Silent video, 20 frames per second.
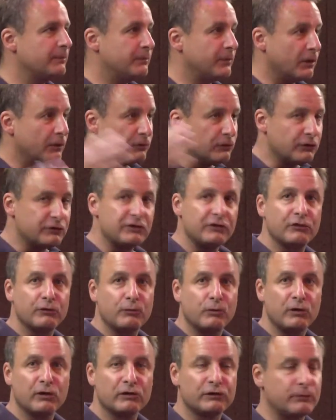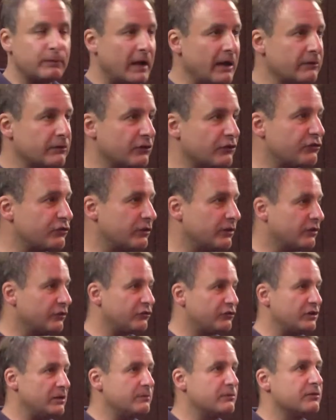though, looked at the world around us, and it
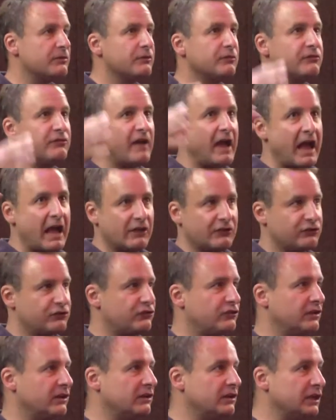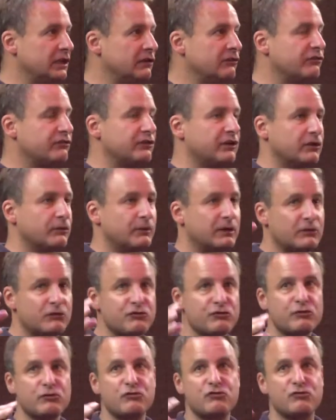seemed vast and infinite. We
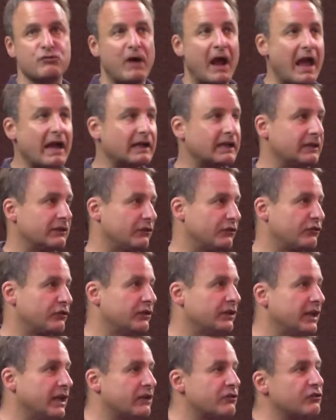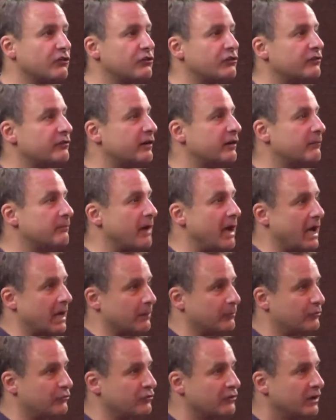drew dragons on the edges of our
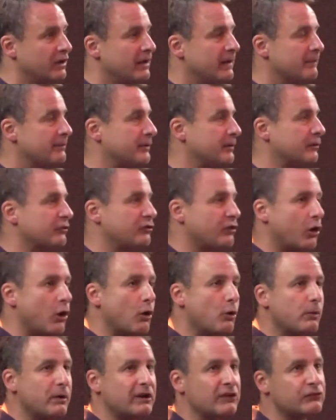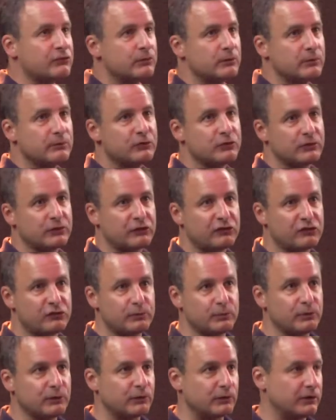maps. There was always room to
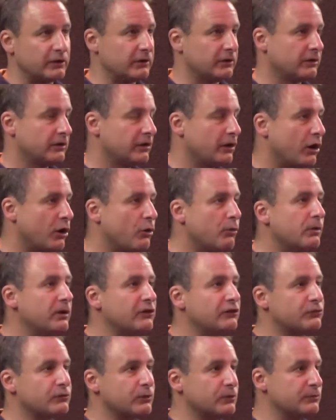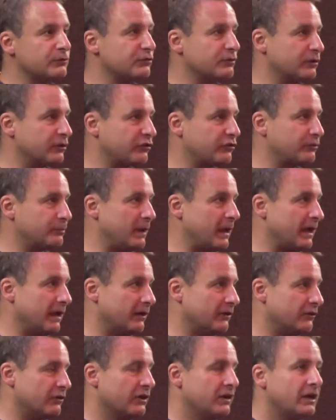explore, always room to
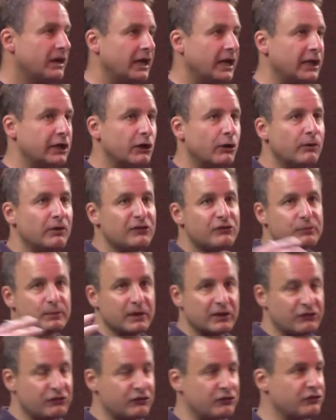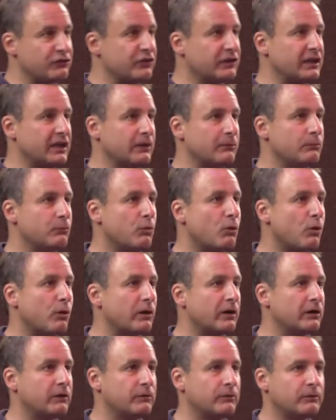expand, and always places to get
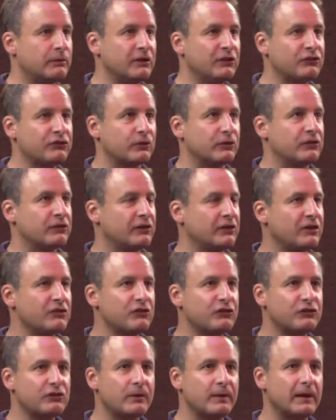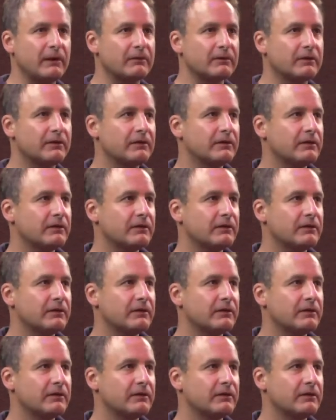more resources. Did that just go out?